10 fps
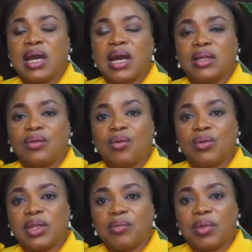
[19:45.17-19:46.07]
and
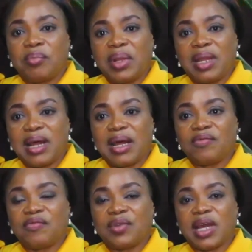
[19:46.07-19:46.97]
all that we
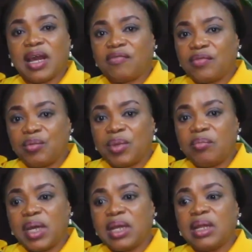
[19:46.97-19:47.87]
plan for the
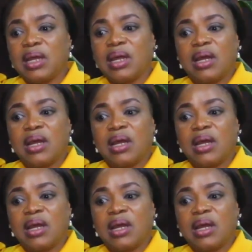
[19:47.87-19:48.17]
AfriWomen.